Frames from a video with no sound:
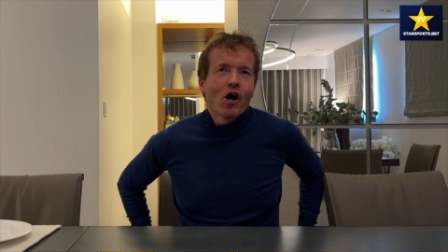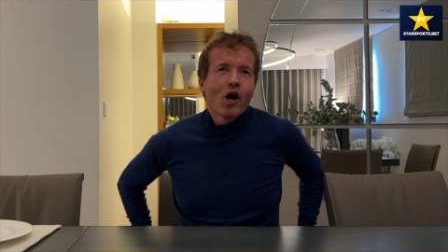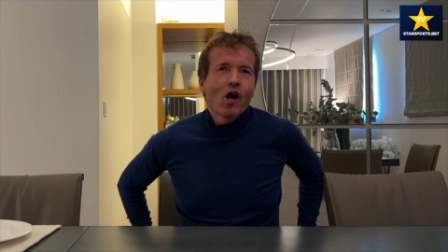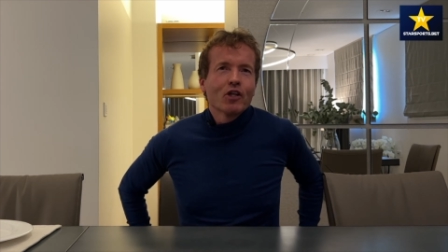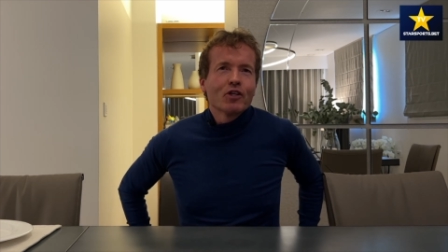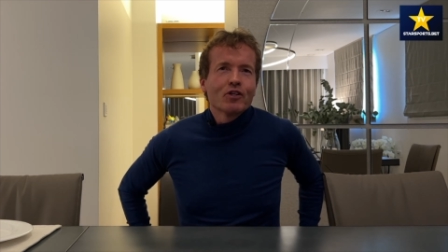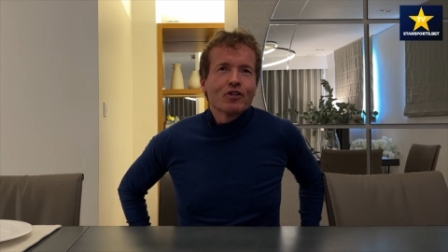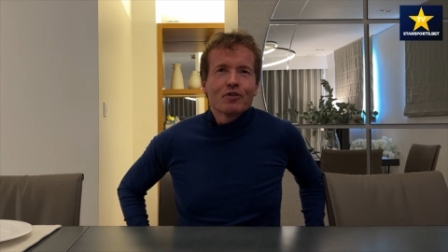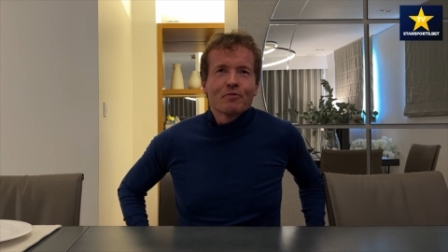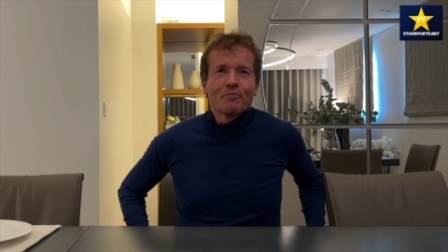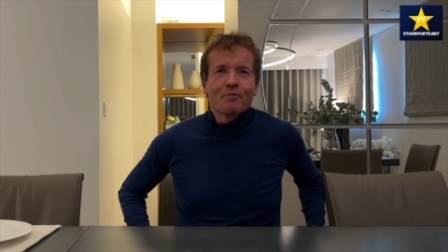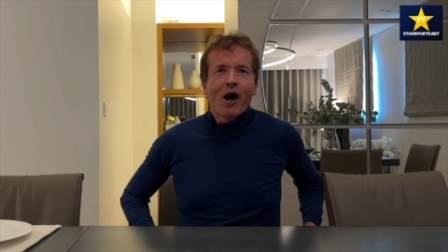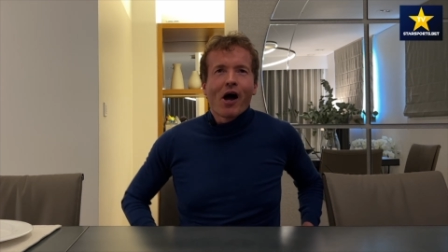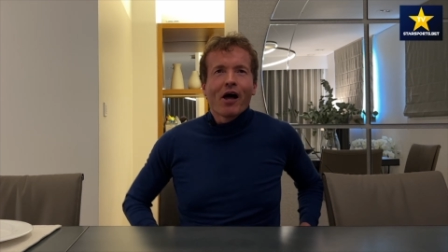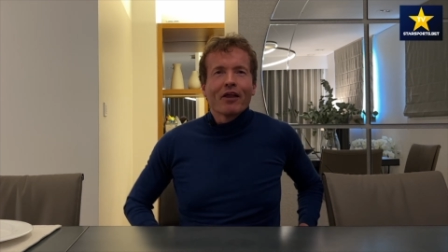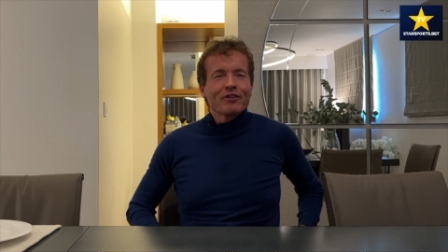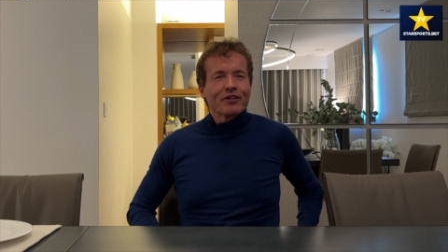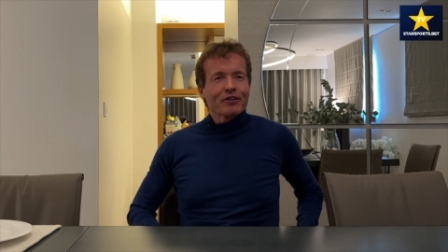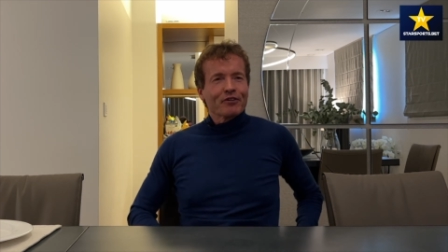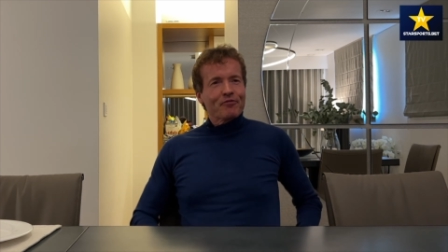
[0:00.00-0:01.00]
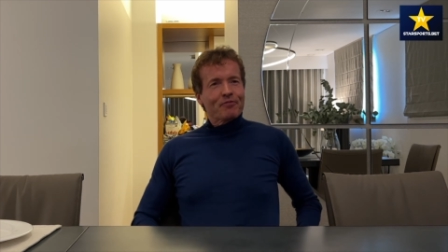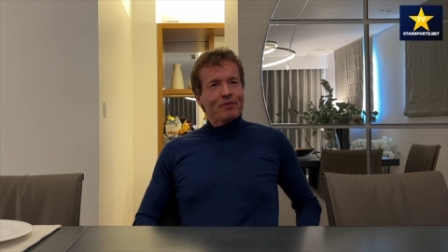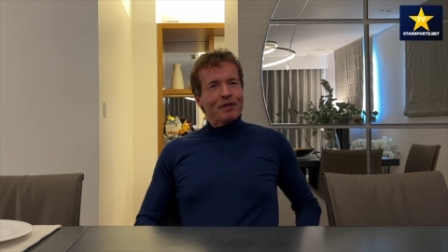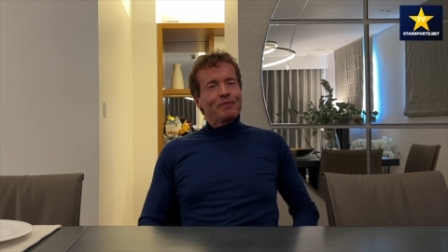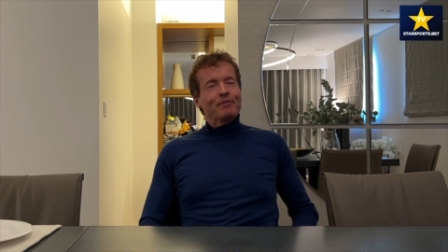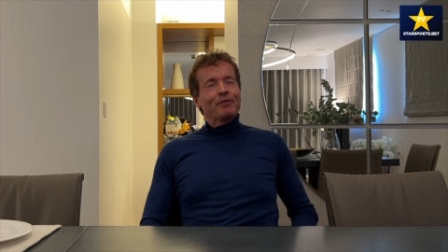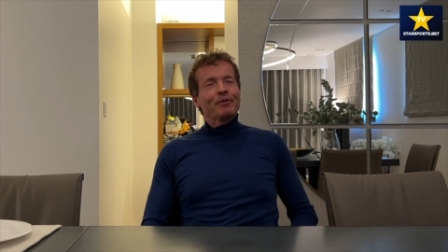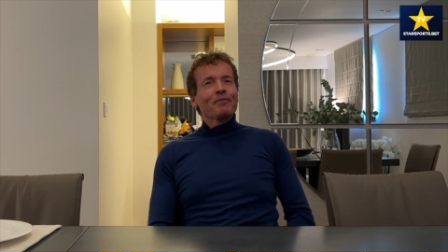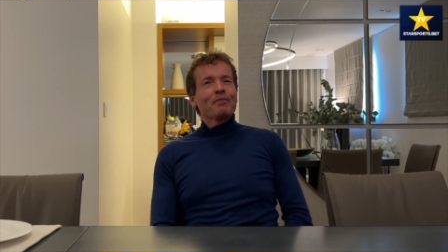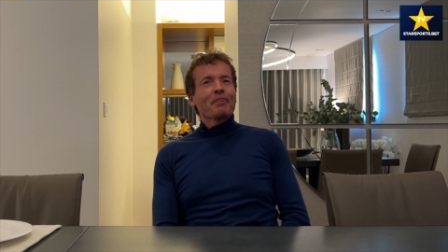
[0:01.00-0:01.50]
undemanding of
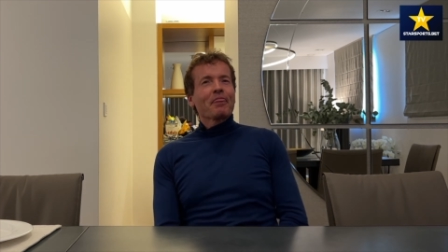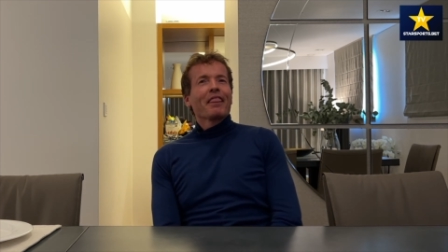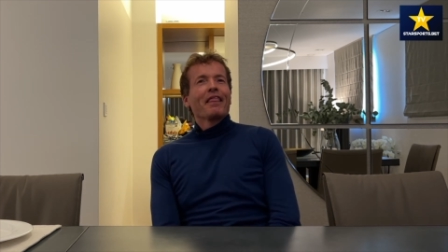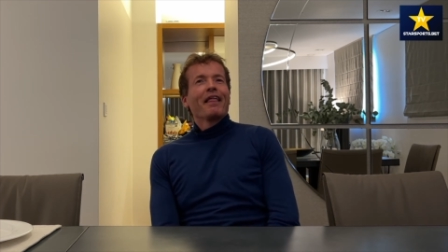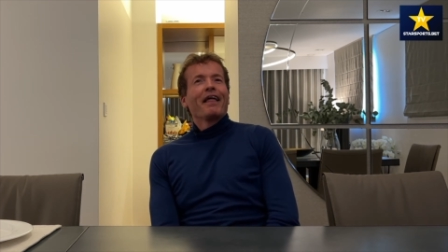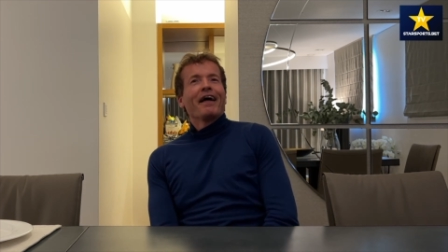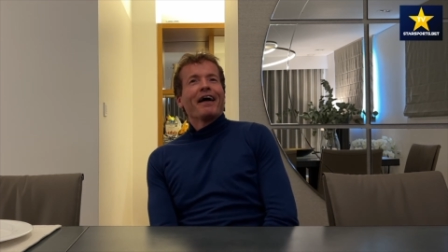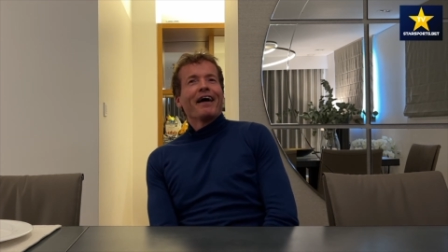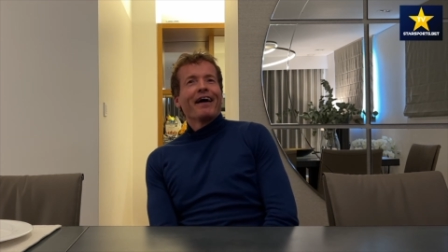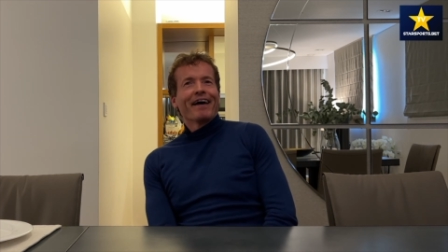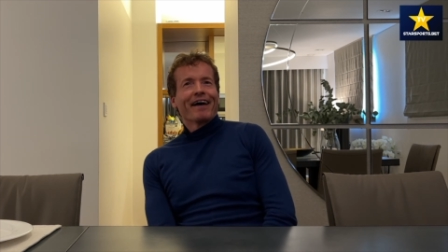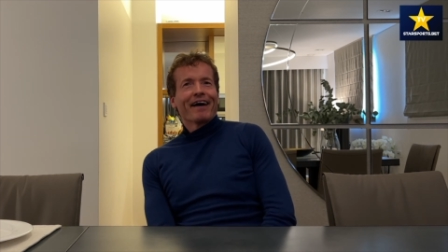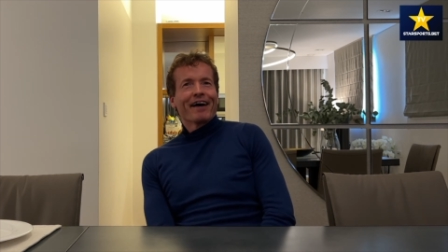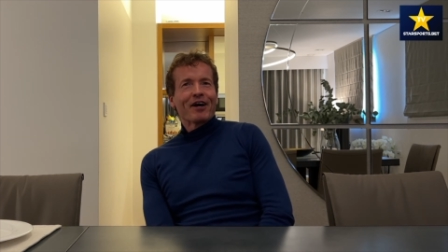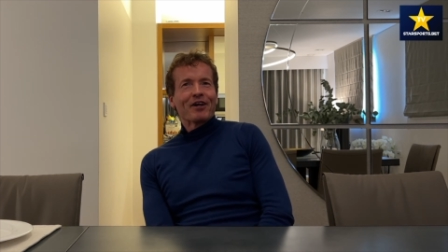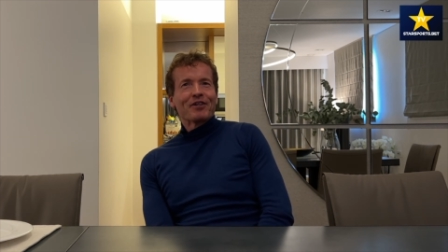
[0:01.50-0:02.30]
people. And